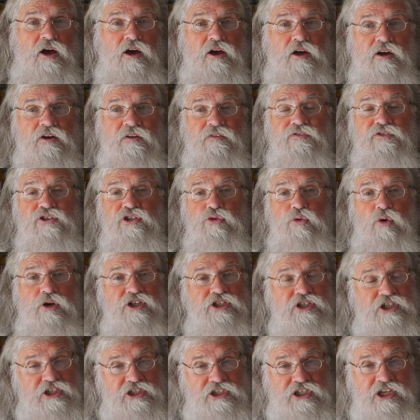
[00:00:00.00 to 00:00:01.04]
of
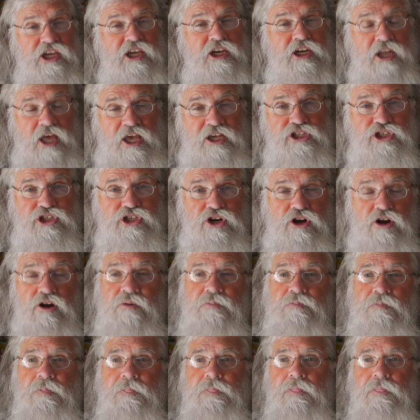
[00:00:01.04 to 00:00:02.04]
2016, last year.